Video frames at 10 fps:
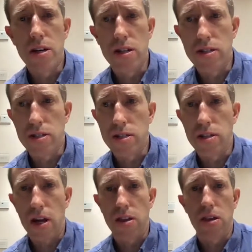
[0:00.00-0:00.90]
is
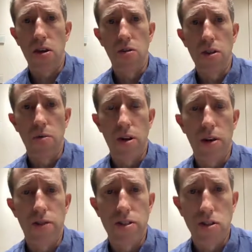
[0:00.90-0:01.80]
not the only one
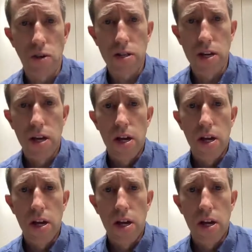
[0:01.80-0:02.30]
of its sort.